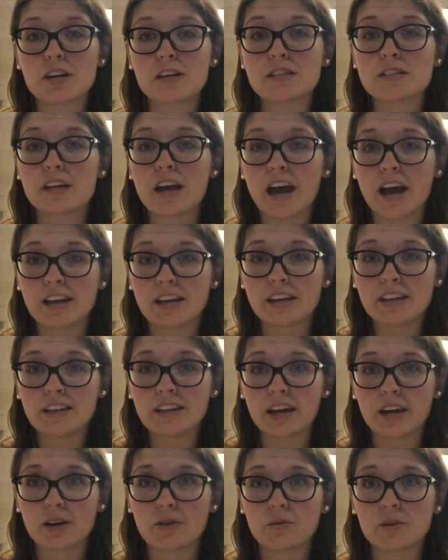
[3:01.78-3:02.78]
is any
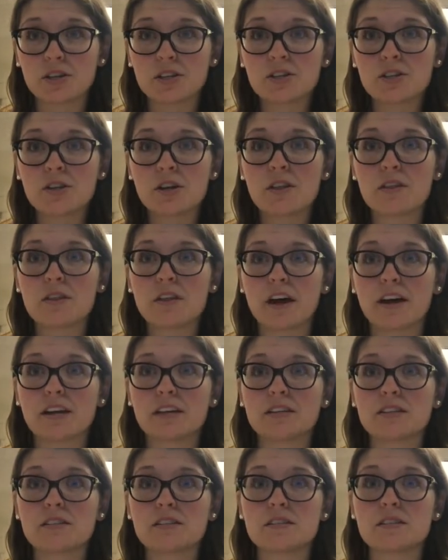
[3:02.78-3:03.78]
language that
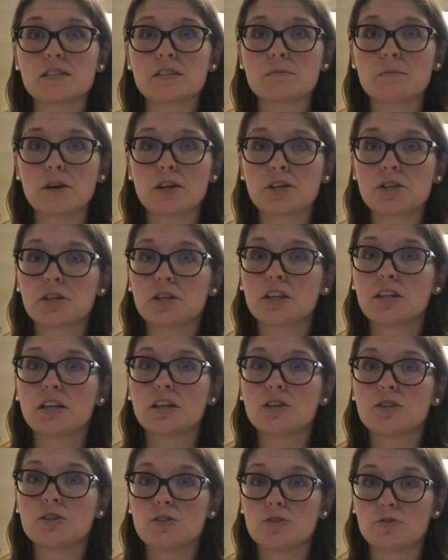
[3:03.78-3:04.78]
is
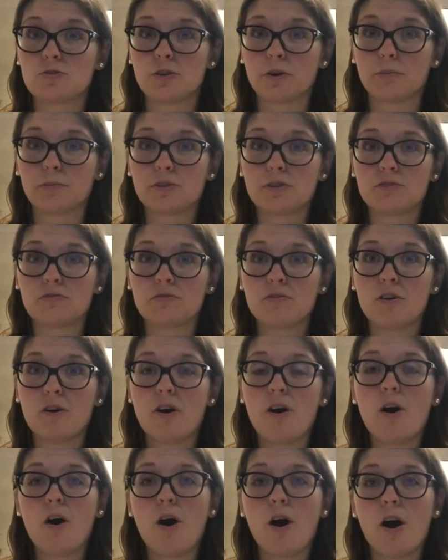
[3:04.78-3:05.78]
especially descriptive.
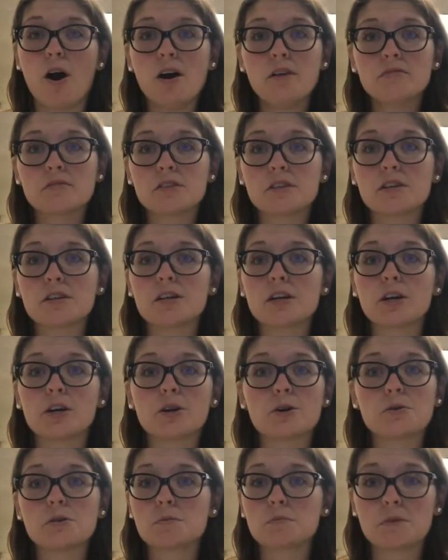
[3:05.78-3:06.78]
Often it
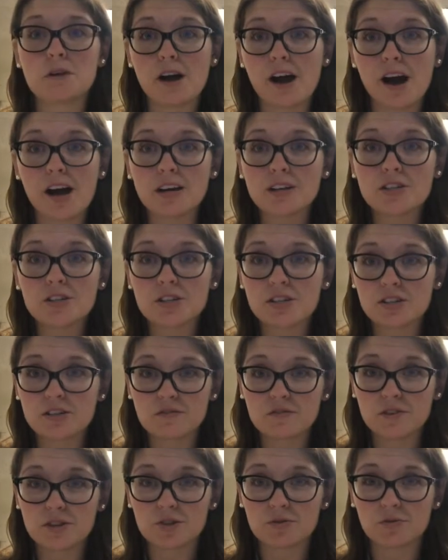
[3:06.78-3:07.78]
goes beyond
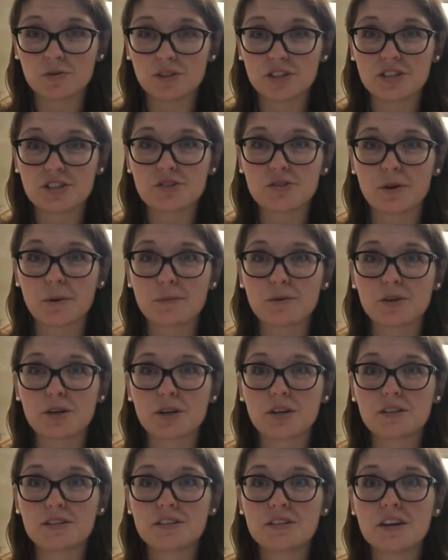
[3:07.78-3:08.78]
just visual
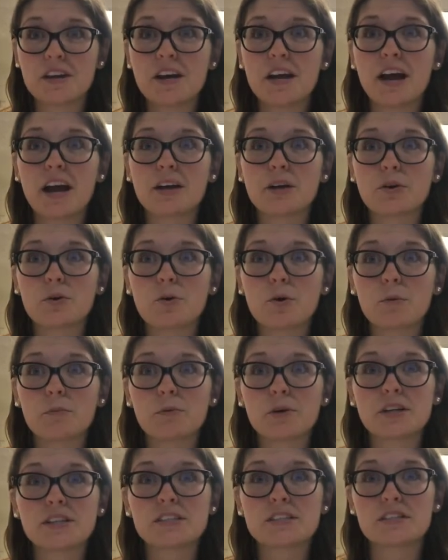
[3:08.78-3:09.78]
descriptions and
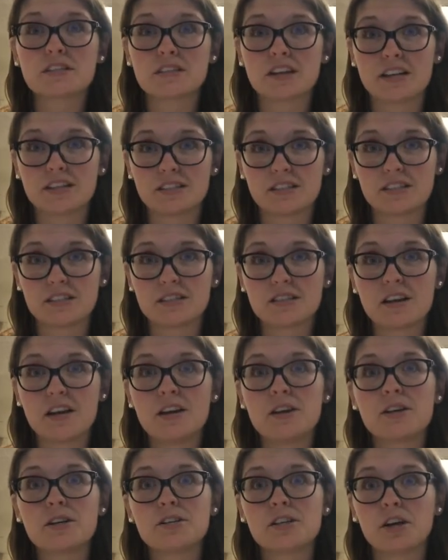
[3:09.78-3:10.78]
incorporates the senses,
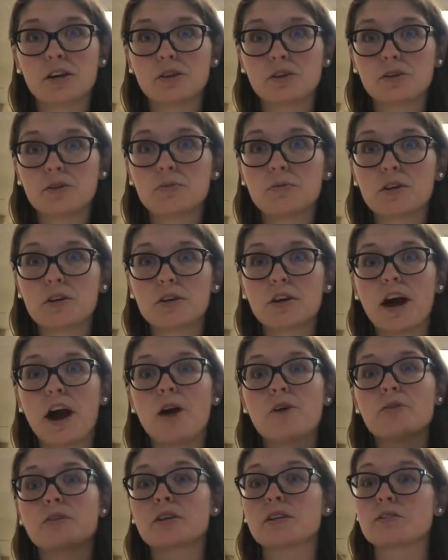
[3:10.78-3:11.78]
telling the reader
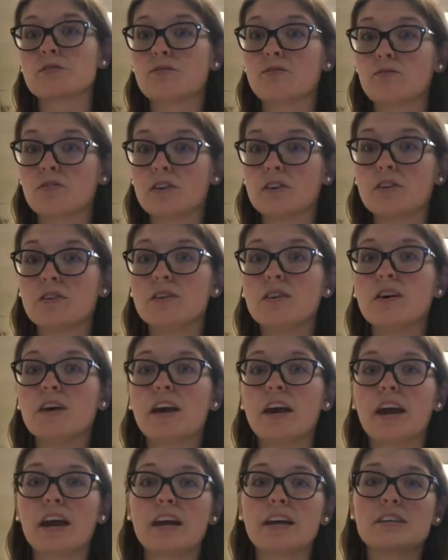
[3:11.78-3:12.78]
how things feel
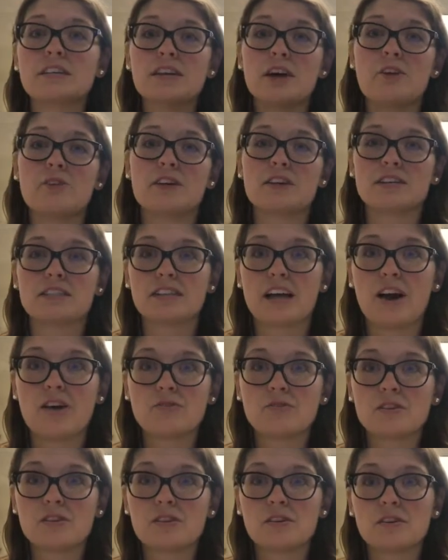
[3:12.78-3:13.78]
and how they
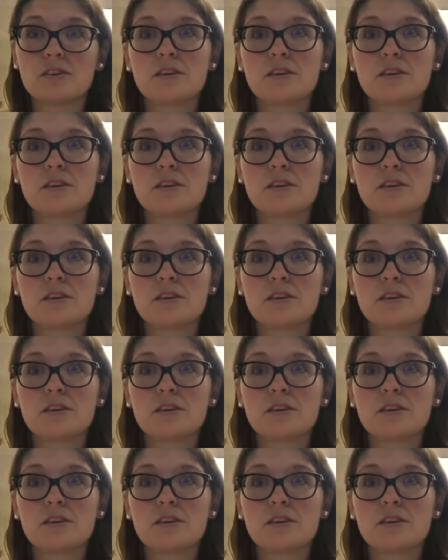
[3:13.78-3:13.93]
sound.